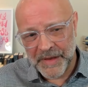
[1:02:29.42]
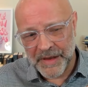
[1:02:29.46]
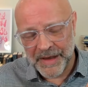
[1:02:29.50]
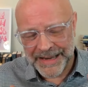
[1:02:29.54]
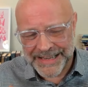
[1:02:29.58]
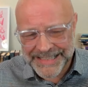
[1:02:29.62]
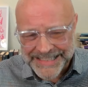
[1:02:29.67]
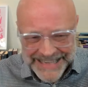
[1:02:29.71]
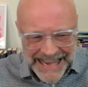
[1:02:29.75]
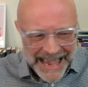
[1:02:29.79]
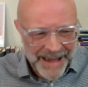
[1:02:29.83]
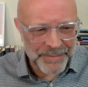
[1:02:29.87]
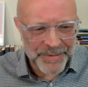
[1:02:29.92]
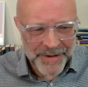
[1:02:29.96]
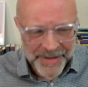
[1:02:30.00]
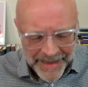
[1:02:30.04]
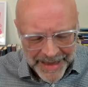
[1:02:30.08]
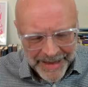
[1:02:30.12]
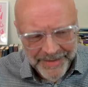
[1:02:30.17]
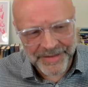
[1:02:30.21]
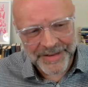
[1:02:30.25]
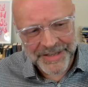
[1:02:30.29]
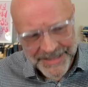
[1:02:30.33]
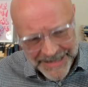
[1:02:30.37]
except
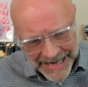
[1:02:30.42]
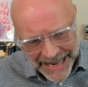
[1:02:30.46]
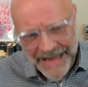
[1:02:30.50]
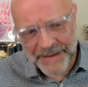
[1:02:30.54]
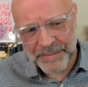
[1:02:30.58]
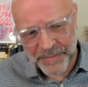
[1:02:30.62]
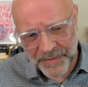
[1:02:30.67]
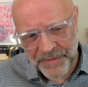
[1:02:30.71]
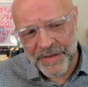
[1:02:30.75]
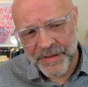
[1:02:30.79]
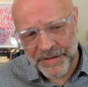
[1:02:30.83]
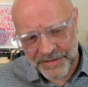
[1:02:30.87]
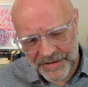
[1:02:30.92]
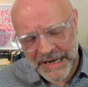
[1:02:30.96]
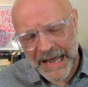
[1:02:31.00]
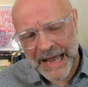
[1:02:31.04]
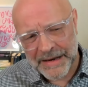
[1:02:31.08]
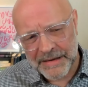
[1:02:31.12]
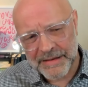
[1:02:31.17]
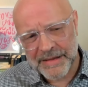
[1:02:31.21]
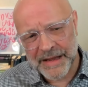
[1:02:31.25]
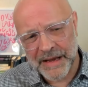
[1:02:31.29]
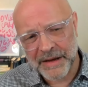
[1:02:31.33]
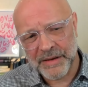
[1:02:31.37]
that the sad the
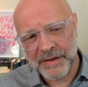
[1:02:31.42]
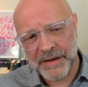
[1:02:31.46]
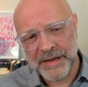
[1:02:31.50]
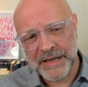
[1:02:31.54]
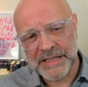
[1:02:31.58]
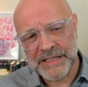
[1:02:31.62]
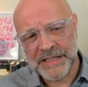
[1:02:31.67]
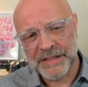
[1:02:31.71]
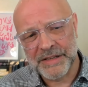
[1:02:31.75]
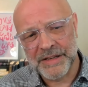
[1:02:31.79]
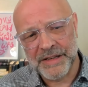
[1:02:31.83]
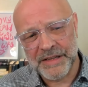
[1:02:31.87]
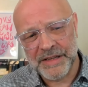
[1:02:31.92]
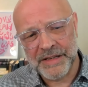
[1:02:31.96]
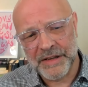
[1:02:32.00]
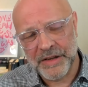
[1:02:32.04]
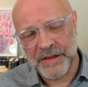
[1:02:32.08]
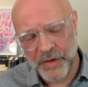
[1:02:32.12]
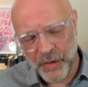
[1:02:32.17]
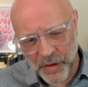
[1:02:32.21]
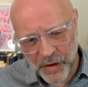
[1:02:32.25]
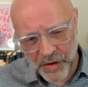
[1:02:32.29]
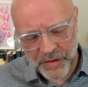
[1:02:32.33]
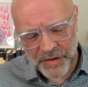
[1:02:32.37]
sad thing is
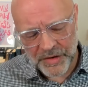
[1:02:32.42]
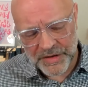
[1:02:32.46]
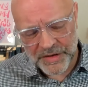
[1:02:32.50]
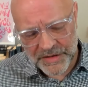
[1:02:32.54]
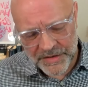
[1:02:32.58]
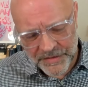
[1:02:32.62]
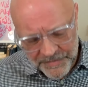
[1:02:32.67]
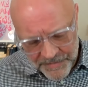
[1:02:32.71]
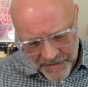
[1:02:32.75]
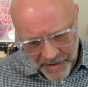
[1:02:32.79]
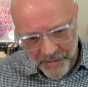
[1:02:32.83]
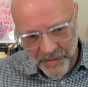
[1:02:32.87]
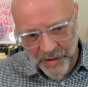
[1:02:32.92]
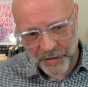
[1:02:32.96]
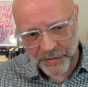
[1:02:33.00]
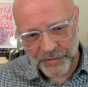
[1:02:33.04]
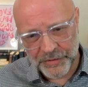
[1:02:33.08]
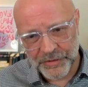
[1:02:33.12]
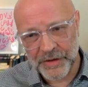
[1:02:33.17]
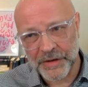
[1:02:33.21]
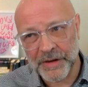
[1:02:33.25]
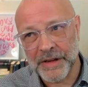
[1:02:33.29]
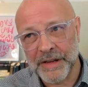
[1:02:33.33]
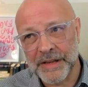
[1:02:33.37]
you, is that very
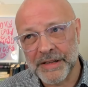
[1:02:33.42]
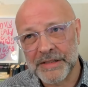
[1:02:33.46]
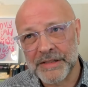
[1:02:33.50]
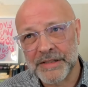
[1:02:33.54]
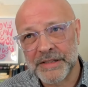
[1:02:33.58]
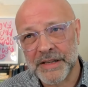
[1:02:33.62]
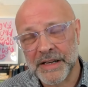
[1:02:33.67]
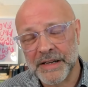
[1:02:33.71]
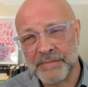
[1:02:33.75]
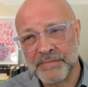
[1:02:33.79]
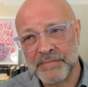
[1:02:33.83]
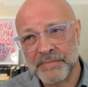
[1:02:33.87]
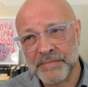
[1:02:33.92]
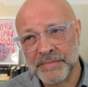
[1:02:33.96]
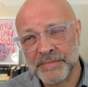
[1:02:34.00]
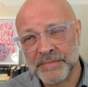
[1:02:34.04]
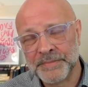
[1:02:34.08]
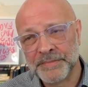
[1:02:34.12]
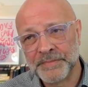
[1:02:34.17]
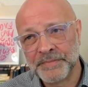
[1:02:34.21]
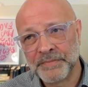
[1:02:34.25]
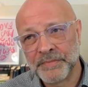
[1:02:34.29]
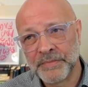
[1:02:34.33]
often it's um,